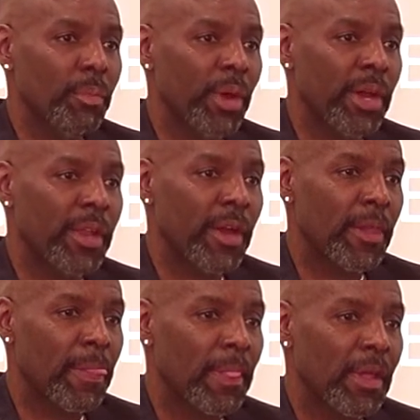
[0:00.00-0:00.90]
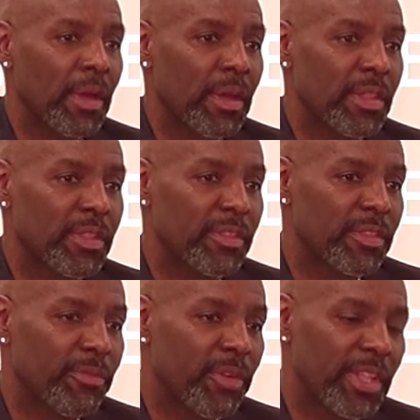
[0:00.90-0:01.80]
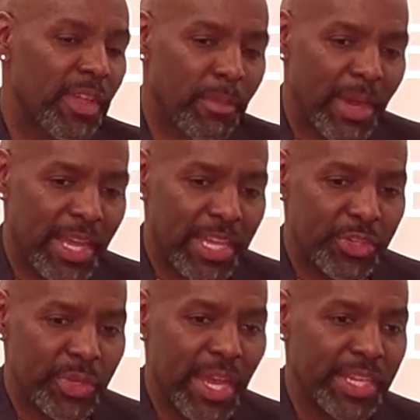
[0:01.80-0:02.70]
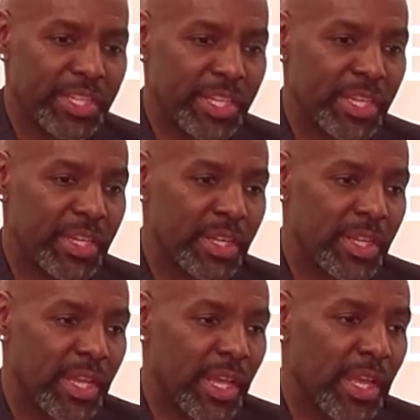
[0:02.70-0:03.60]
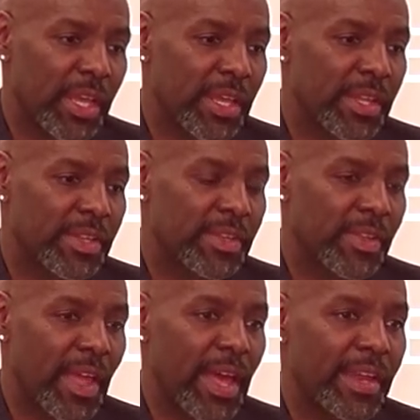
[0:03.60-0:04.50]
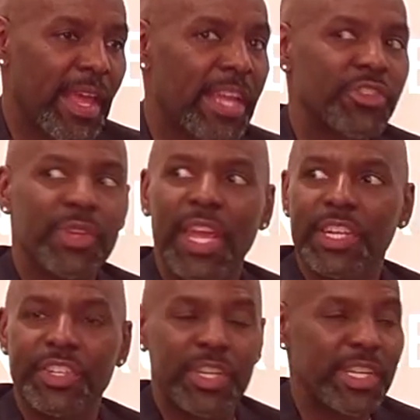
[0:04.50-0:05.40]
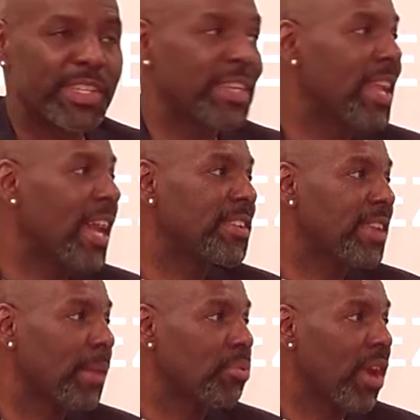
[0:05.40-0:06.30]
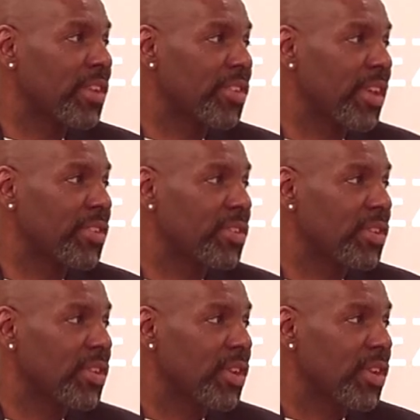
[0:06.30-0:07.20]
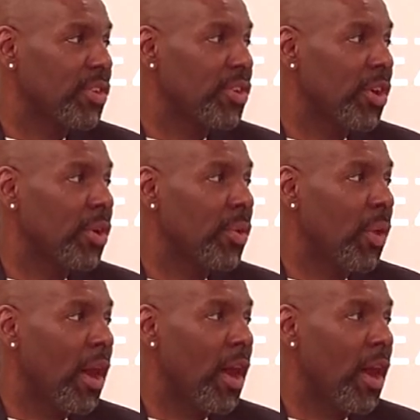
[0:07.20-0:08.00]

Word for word: But the funny thing about education is that education is a nonstop process. You know,